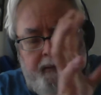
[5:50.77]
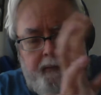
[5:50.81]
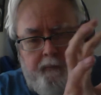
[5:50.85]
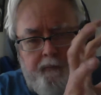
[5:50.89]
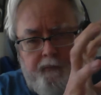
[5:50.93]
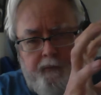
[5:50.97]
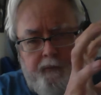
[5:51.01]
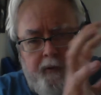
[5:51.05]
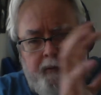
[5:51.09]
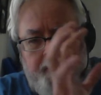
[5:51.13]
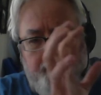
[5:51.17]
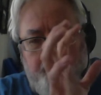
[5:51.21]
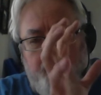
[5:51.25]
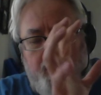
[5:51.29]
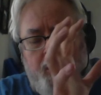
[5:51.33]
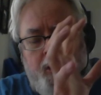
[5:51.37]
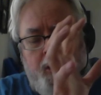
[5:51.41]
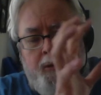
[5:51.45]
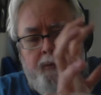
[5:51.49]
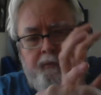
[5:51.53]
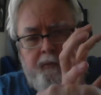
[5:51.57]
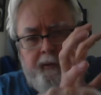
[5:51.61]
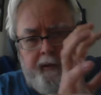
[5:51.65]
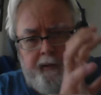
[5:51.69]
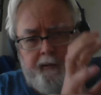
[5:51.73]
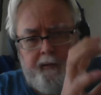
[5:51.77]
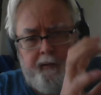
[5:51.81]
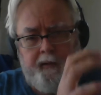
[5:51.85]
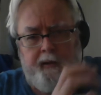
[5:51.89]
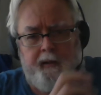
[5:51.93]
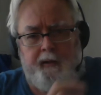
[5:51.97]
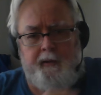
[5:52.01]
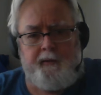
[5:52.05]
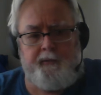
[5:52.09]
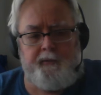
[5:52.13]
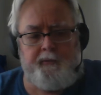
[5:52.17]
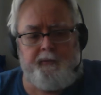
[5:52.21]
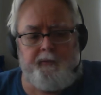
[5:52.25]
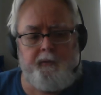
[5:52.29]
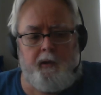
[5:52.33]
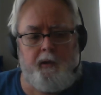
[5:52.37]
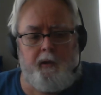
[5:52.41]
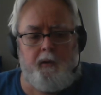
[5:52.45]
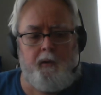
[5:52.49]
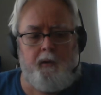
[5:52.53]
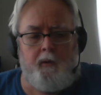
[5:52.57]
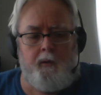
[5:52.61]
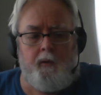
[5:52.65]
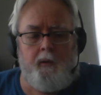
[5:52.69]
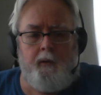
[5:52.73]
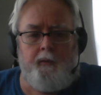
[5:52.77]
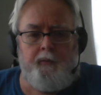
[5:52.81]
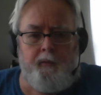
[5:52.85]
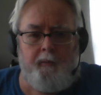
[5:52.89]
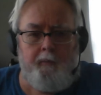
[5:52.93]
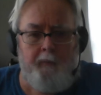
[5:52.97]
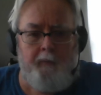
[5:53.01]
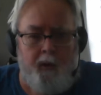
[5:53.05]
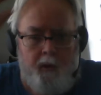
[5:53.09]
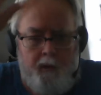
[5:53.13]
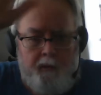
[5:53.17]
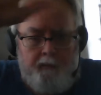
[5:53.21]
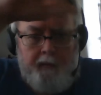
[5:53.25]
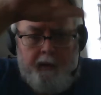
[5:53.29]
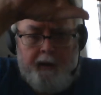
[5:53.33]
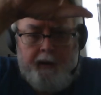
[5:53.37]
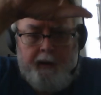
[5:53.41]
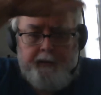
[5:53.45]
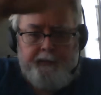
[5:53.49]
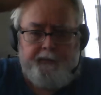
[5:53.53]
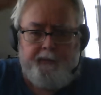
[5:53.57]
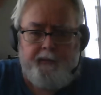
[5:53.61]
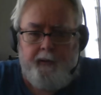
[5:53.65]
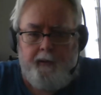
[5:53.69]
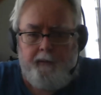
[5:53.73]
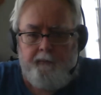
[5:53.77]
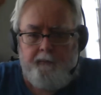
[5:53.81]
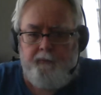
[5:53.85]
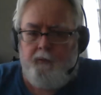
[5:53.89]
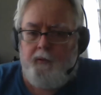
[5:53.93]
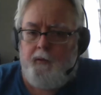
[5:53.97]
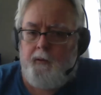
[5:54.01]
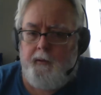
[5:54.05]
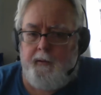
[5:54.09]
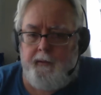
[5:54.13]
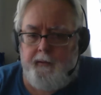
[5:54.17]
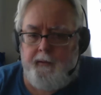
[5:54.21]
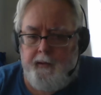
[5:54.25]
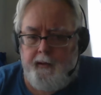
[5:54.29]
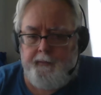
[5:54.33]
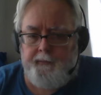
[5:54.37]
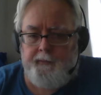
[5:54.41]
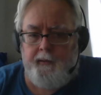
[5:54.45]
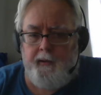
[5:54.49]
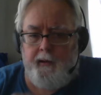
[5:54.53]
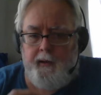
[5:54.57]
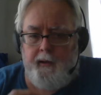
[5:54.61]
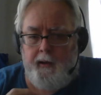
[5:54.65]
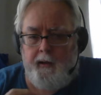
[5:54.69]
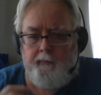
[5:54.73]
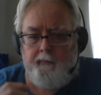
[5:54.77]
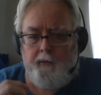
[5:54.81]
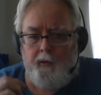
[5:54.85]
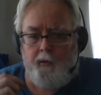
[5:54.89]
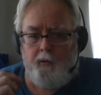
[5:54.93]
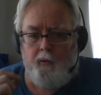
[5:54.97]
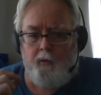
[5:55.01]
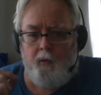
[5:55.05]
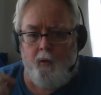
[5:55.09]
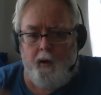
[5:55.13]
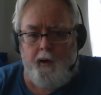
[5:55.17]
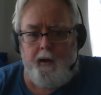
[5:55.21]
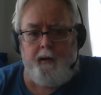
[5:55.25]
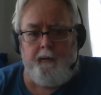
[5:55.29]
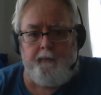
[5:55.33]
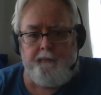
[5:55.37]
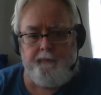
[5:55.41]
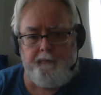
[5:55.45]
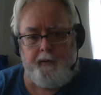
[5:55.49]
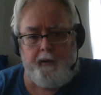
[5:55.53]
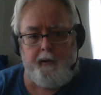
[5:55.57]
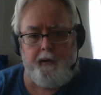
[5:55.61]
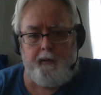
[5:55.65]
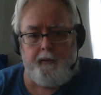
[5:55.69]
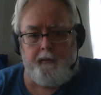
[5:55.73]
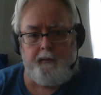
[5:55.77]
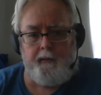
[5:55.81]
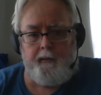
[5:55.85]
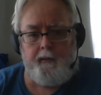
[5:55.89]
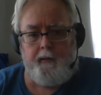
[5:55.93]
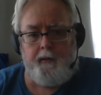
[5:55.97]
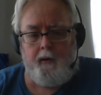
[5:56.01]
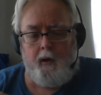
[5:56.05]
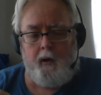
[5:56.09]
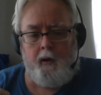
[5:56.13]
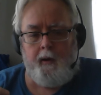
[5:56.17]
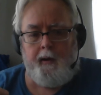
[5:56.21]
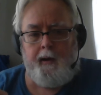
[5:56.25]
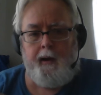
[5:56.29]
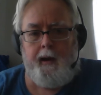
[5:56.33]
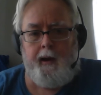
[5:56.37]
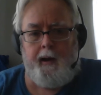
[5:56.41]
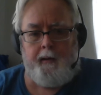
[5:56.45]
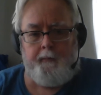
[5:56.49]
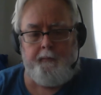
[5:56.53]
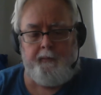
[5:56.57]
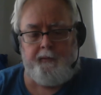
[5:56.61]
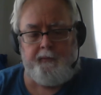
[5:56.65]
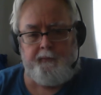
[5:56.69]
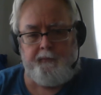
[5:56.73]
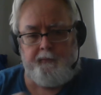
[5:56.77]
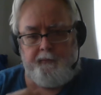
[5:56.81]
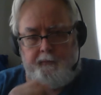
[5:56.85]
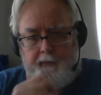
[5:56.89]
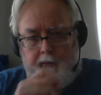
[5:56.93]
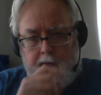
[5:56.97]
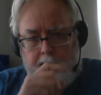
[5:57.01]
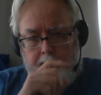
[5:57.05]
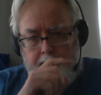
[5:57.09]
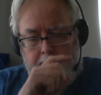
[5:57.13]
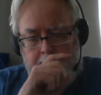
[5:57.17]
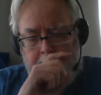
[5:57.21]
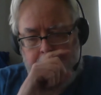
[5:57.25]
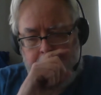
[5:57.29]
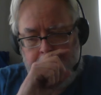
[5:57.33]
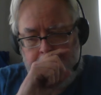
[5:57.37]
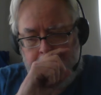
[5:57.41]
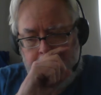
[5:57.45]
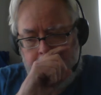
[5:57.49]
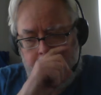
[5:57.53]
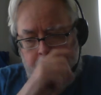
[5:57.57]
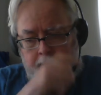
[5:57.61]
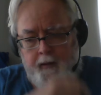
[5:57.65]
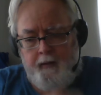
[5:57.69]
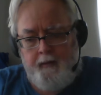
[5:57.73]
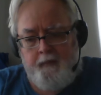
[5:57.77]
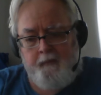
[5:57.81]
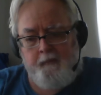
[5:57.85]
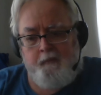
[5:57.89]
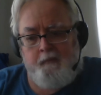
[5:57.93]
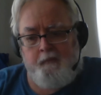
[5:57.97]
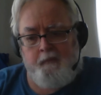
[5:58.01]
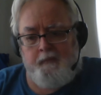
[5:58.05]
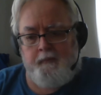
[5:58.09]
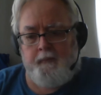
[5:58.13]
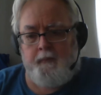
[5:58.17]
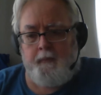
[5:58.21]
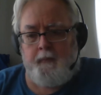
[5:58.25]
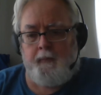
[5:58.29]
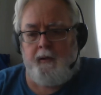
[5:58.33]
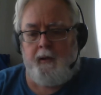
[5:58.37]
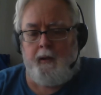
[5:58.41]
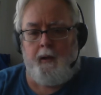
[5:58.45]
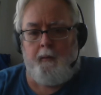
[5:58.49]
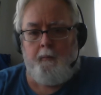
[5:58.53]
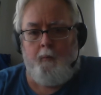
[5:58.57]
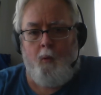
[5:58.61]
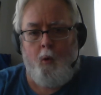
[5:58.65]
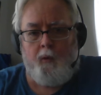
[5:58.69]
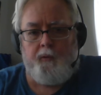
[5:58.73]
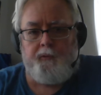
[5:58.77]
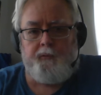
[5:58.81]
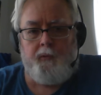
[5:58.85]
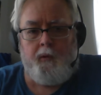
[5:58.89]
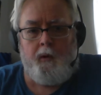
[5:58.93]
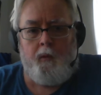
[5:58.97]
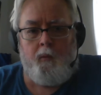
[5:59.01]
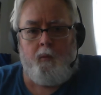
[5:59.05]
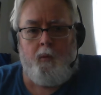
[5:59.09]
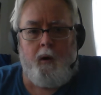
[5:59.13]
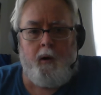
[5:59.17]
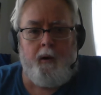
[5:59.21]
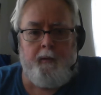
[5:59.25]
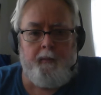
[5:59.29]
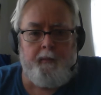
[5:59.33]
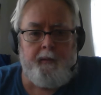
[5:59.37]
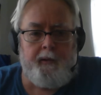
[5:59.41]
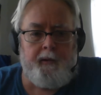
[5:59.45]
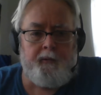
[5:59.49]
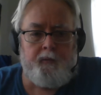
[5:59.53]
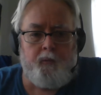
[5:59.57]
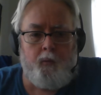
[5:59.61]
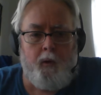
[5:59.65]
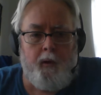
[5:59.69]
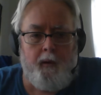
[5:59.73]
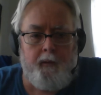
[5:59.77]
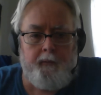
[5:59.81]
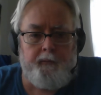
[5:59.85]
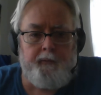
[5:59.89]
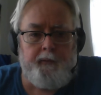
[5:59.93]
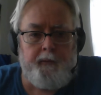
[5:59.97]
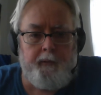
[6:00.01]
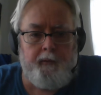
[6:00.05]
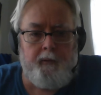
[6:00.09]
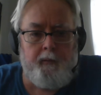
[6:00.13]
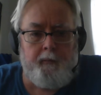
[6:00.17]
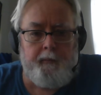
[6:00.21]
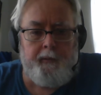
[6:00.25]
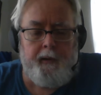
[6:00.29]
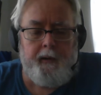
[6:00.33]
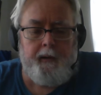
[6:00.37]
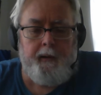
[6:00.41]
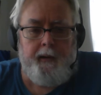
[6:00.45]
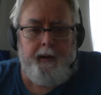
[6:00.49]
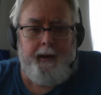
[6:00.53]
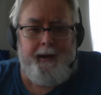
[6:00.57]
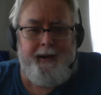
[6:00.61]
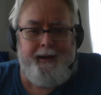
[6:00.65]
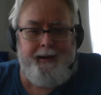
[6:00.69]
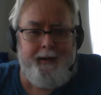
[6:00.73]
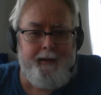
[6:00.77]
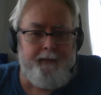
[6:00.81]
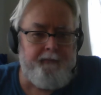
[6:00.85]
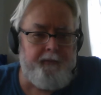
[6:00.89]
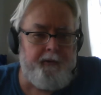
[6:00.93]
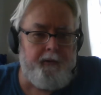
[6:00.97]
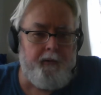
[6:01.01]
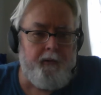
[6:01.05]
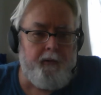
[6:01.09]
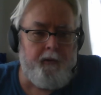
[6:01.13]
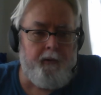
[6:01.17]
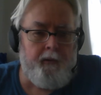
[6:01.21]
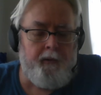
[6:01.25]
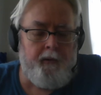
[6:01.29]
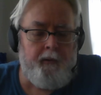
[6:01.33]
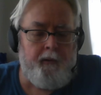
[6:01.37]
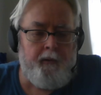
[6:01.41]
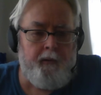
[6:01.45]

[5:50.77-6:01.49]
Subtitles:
from moving. So the moon by itself really doesn't have a great effect on atmosphere. And more so on water, because water is a little bit heavier